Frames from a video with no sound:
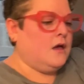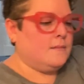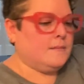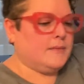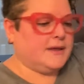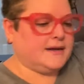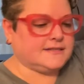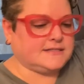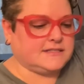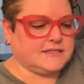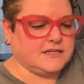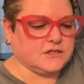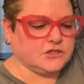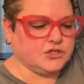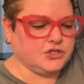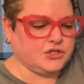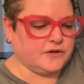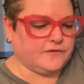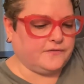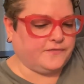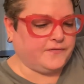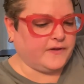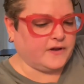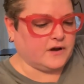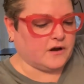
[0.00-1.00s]
but it still
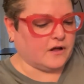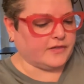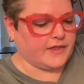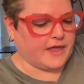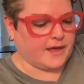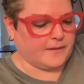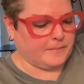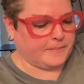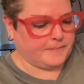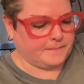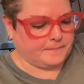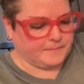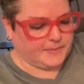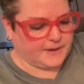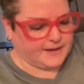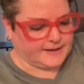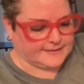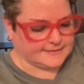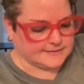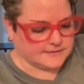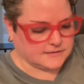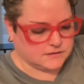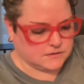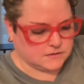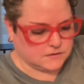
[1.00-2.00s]
should fit on that
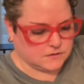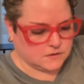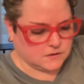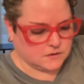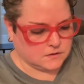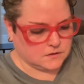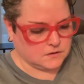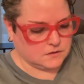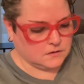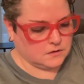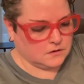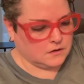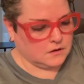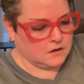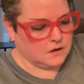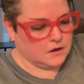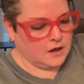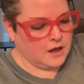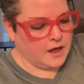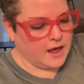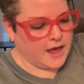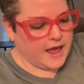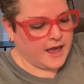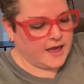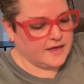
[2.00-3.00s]
piece.
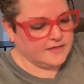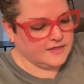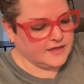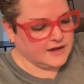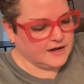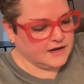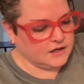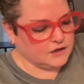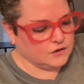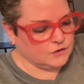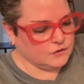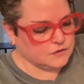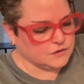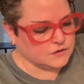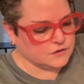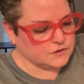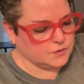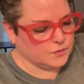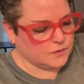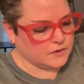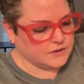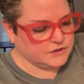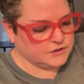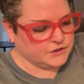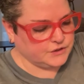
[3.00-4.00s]
And then it uses
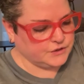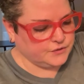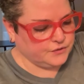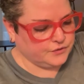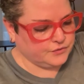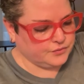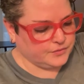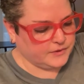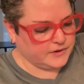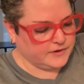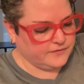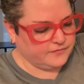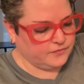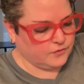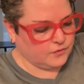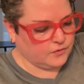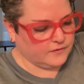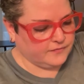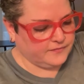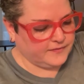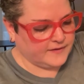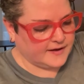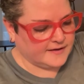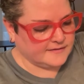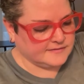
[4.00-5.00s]
1, 2, 3, 4,
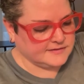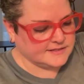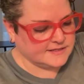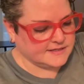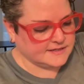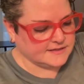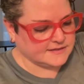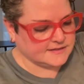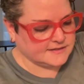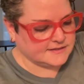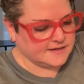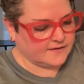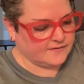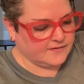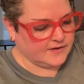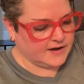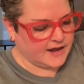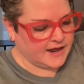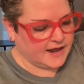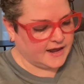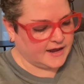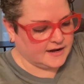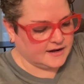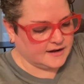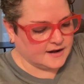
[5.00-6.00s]
5, 6, 7,
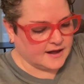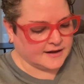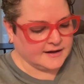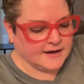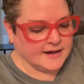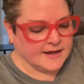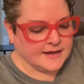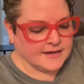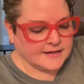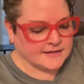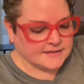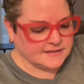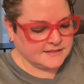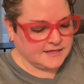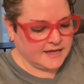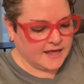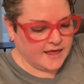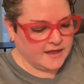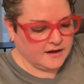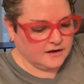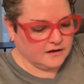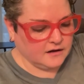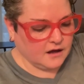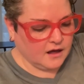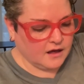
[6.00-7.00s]
8, 9,
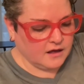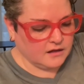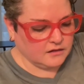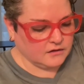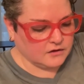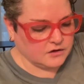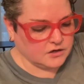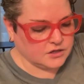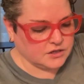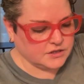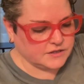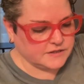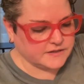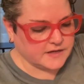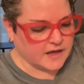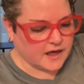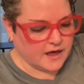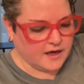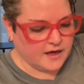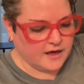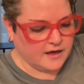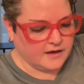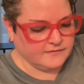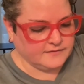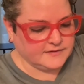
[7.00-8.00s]
10 colors
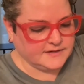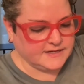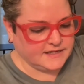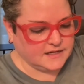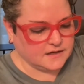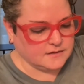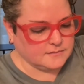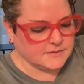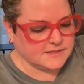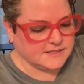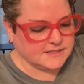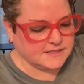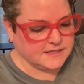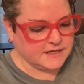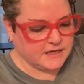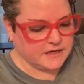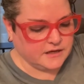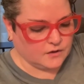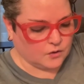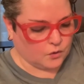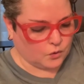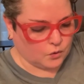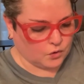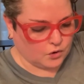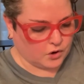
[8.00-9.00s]
of
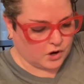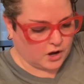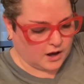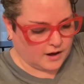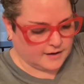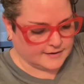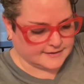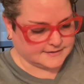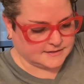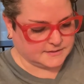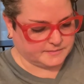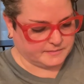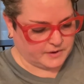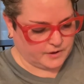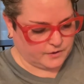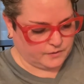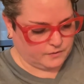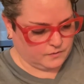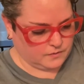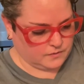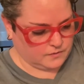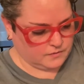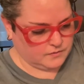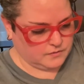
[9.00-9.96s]
DMC or Cosmo.